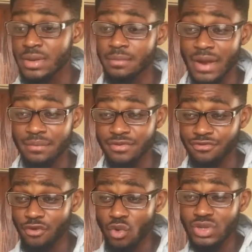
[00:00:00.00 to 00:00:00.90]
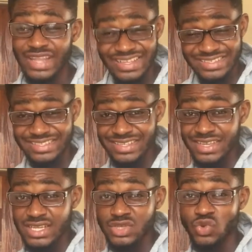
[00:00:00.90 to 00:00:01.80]
But before that,
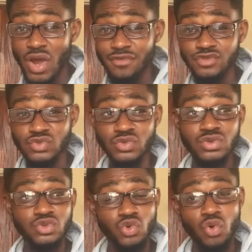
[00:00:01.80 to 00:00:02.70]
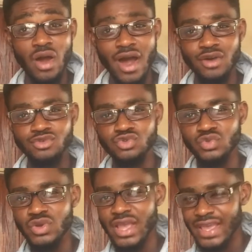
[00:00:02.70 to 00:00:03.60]
you have to know how to
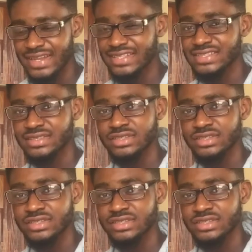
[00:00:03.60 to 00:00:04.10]
edit